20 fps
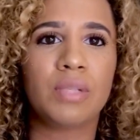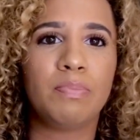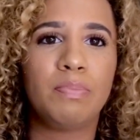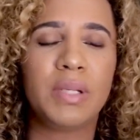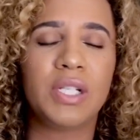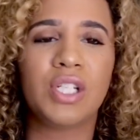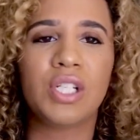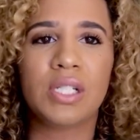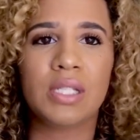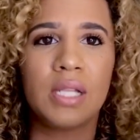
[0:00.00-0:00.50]

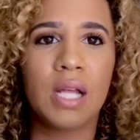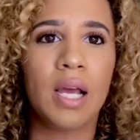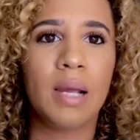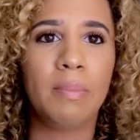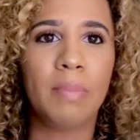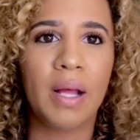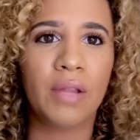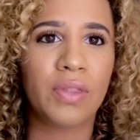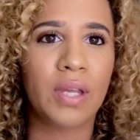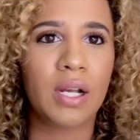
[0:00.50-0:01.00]
bitches lie
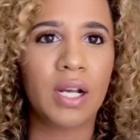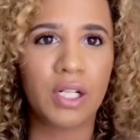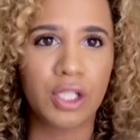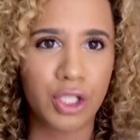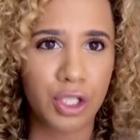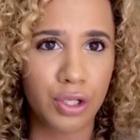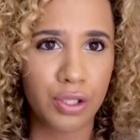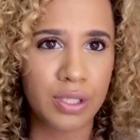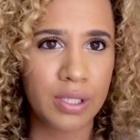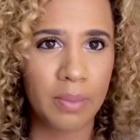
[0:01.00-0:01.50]
about that kind of
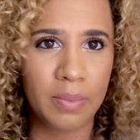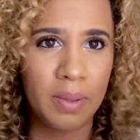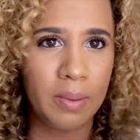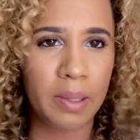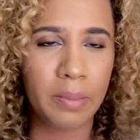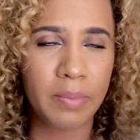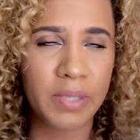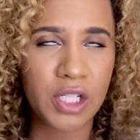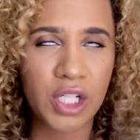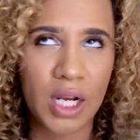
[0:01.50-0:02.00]
shit all the time. I'm
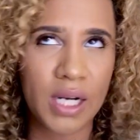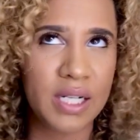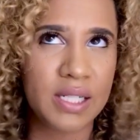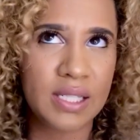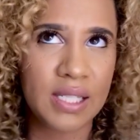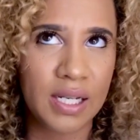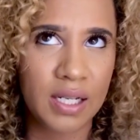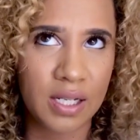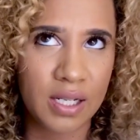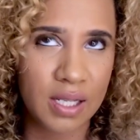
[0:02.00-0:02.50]
like, bitch, I didn't
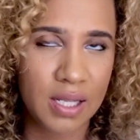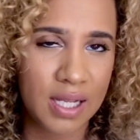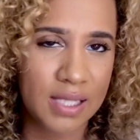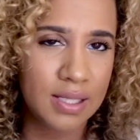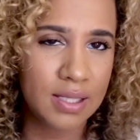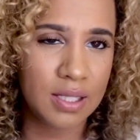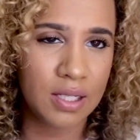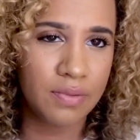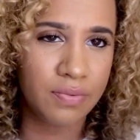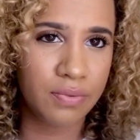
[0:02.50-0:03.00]
say none of that
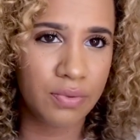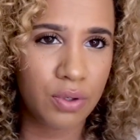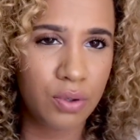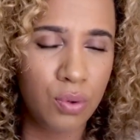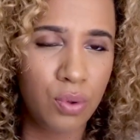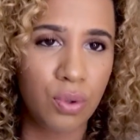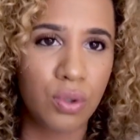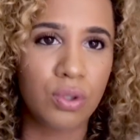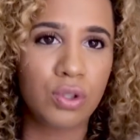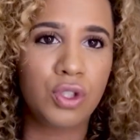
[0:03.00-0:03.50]
stuff.
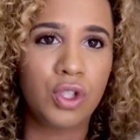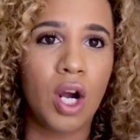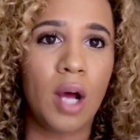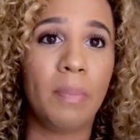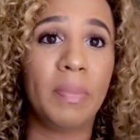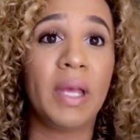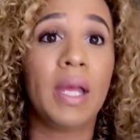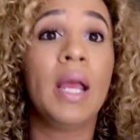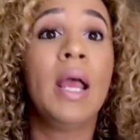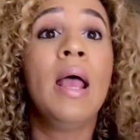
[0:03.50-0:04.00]
Cool,
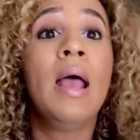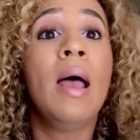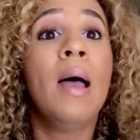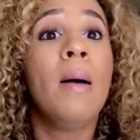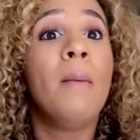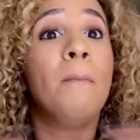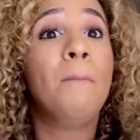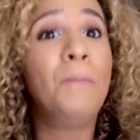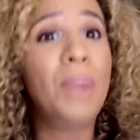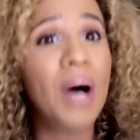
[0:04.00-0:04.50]
drop it.
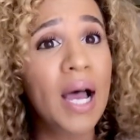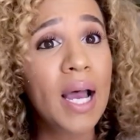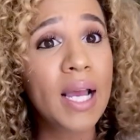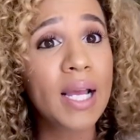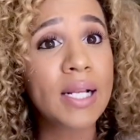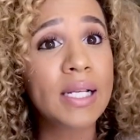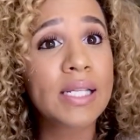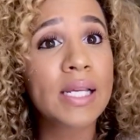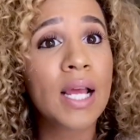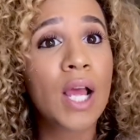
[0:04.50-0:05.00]

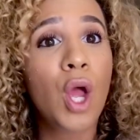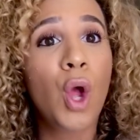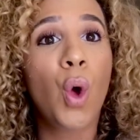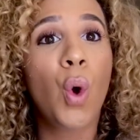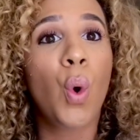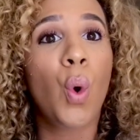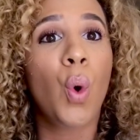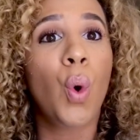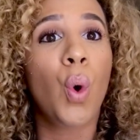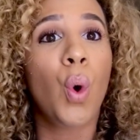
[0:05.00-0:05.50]
But
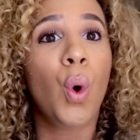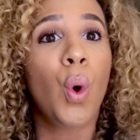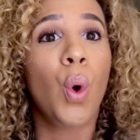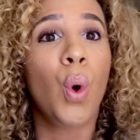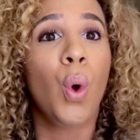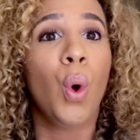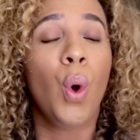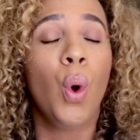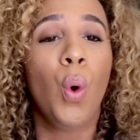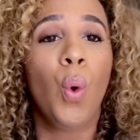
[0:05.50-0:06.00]

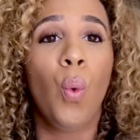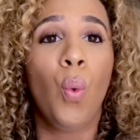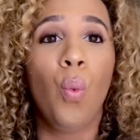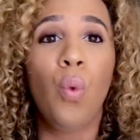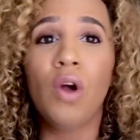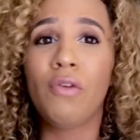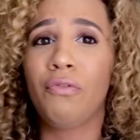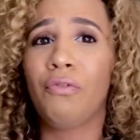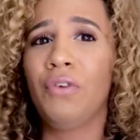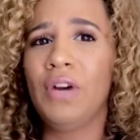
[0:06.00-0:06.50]

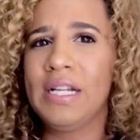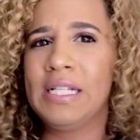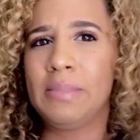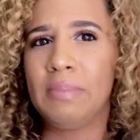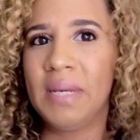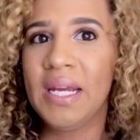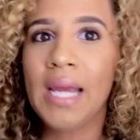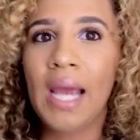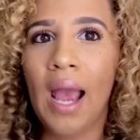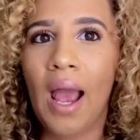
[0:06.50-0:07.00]
what freaked
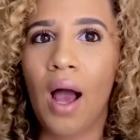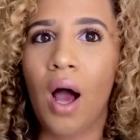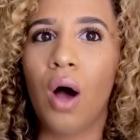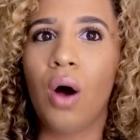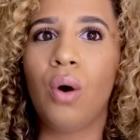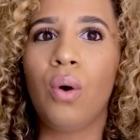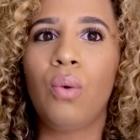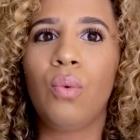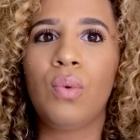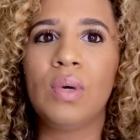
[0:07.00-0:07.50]
me
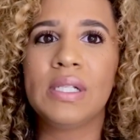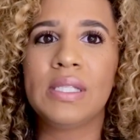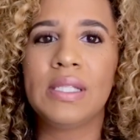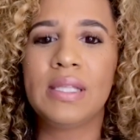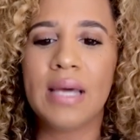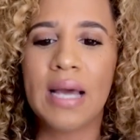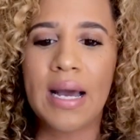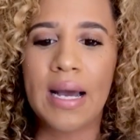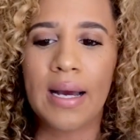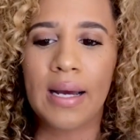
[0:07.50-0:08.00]
out was
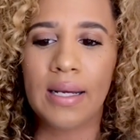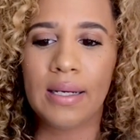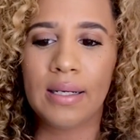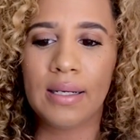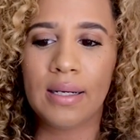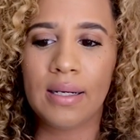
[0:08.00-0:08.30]
that